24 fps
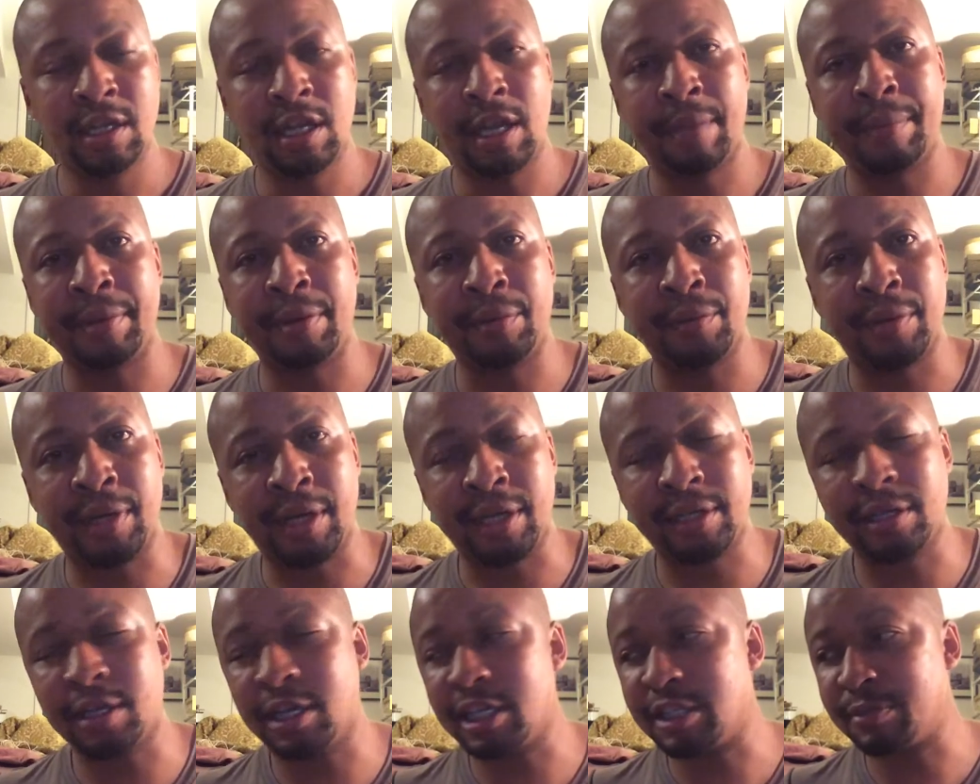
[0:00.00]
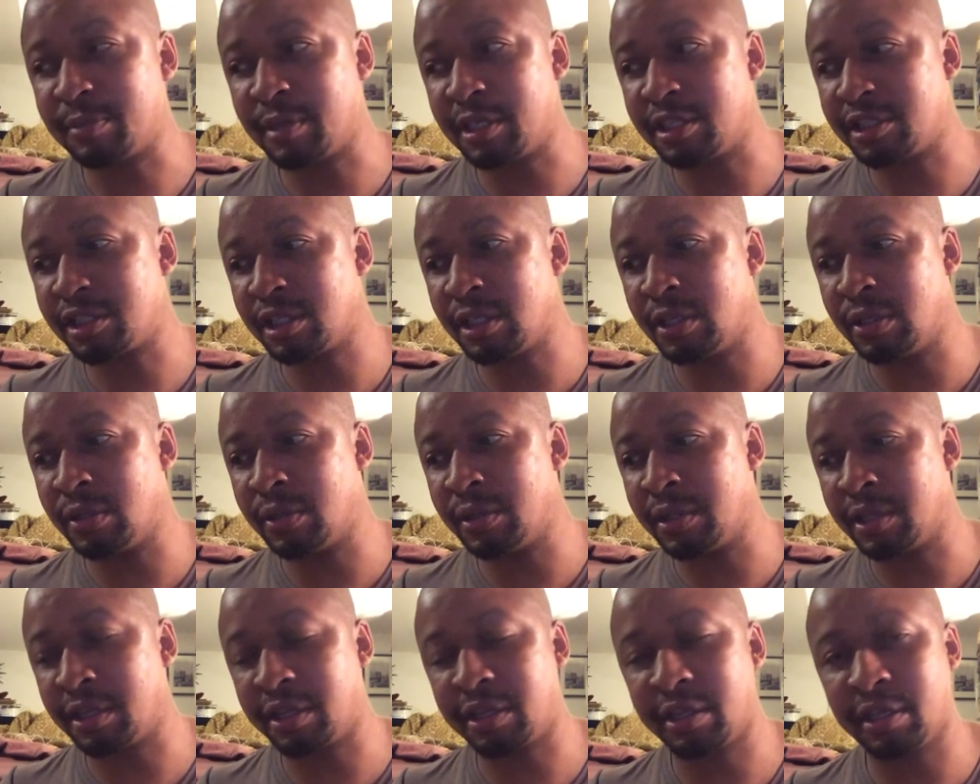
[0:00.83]
I mean, when I lost my show,
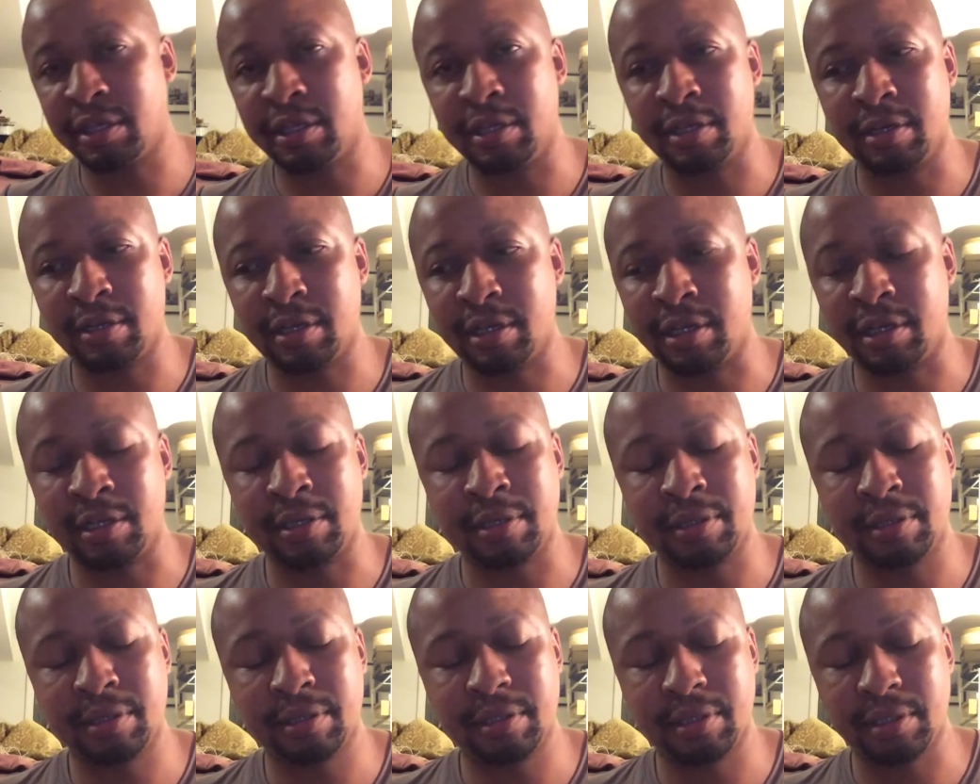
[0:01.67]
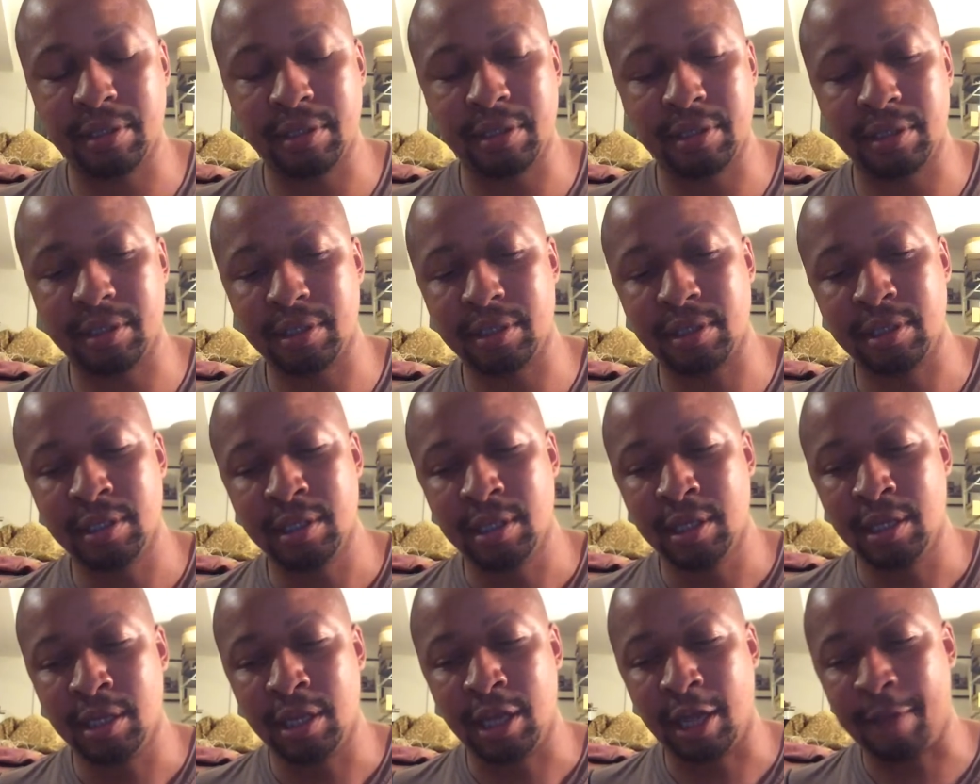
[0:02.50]
and
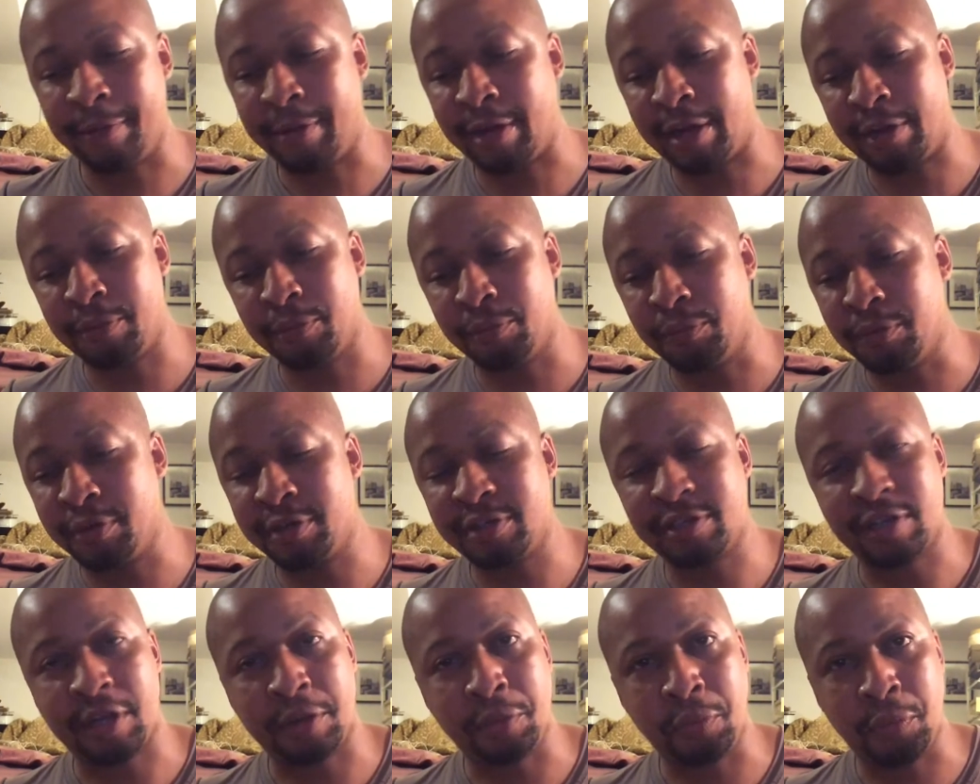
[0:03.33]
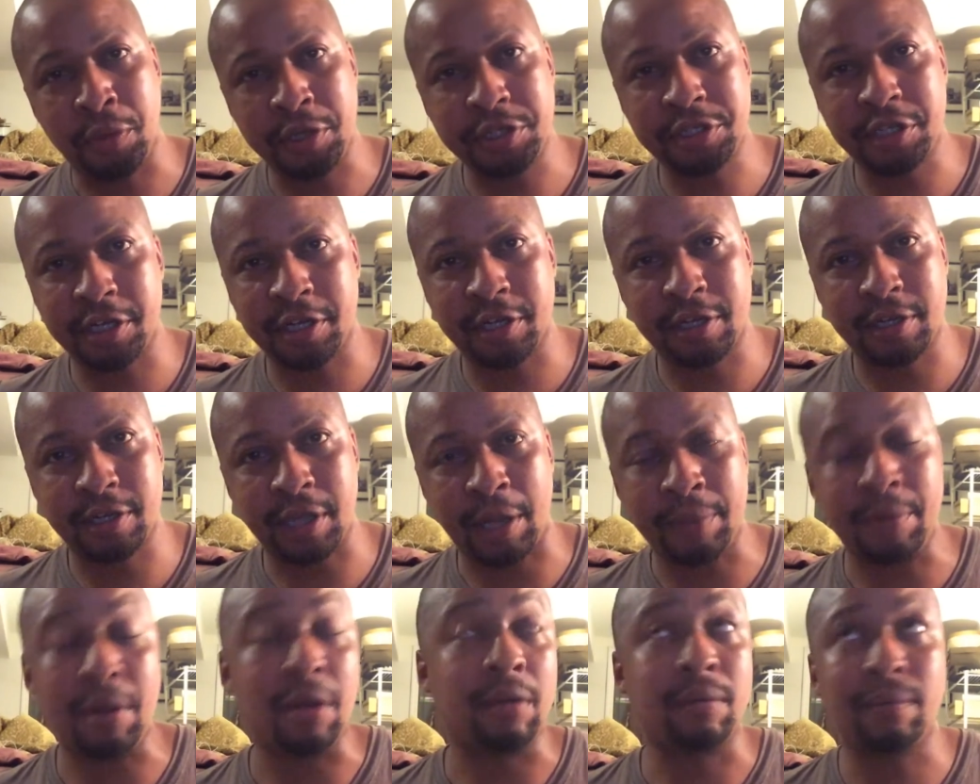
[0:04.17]
I mean, I wish I
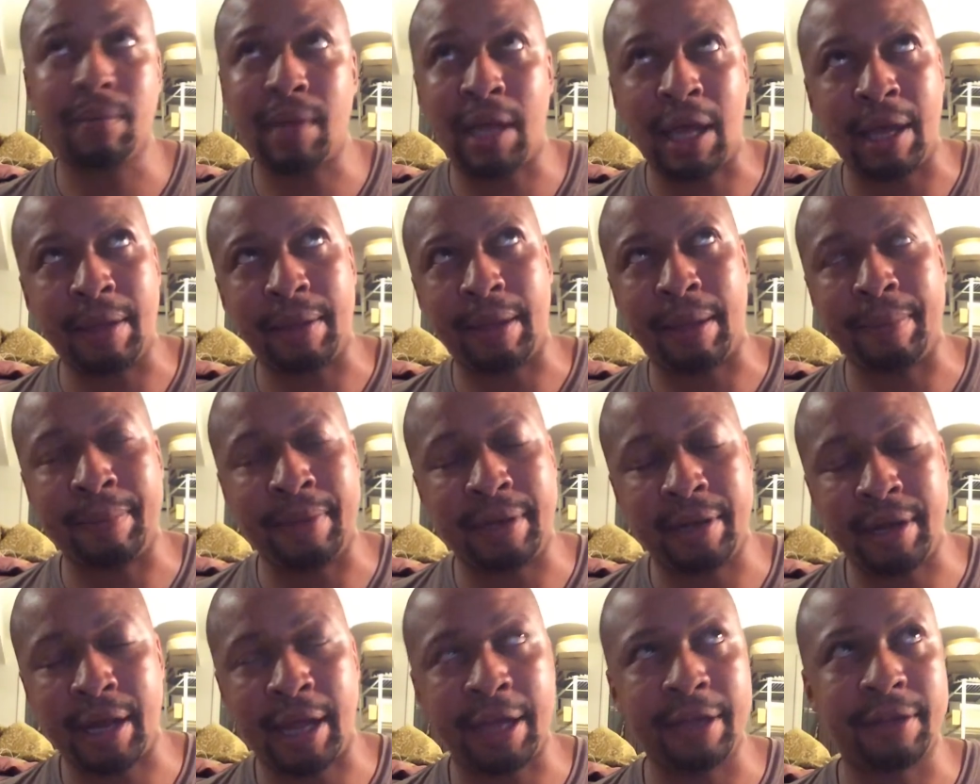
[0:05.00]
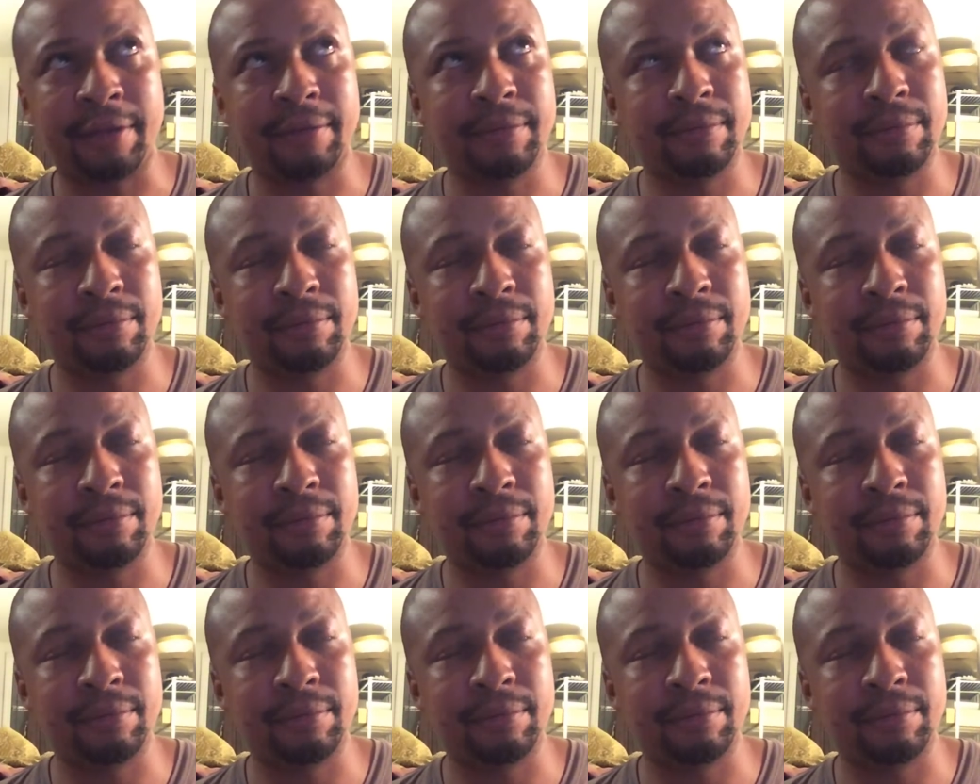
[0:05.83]
no, I mean, I